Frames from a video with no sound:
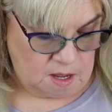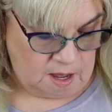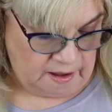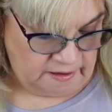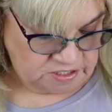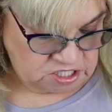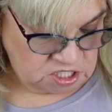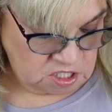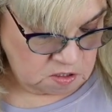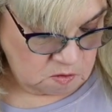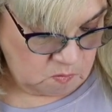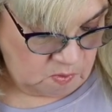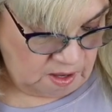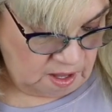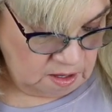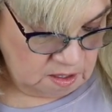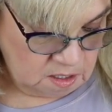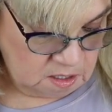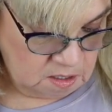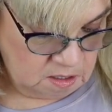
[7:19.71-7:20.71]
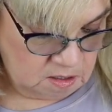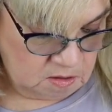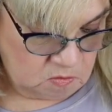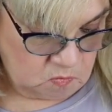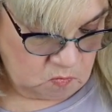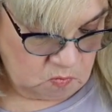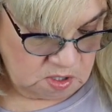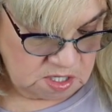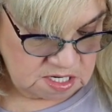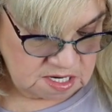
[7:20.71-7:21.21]
eyeshadow palette
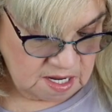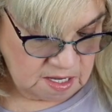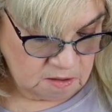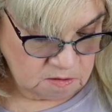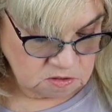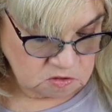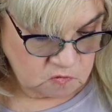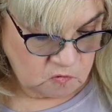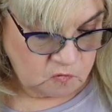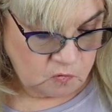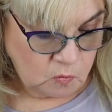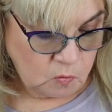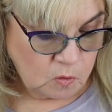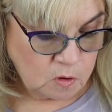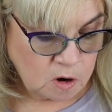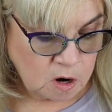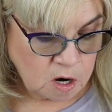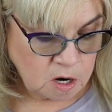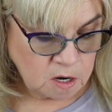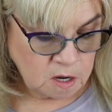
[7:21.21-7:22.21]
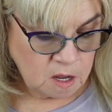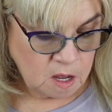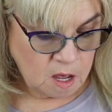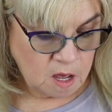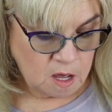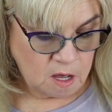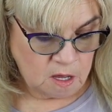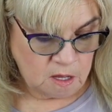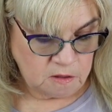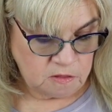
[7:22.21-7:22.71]
retails for
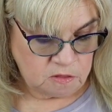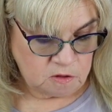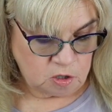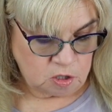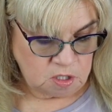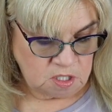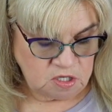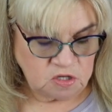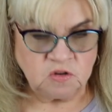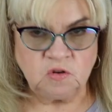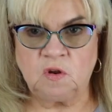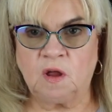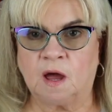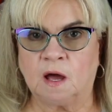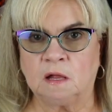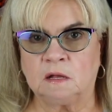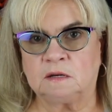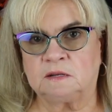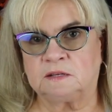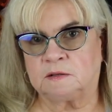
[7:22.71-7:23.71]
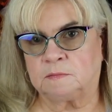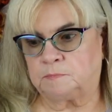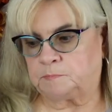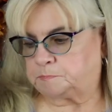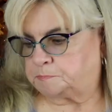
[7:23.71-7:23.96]
$32.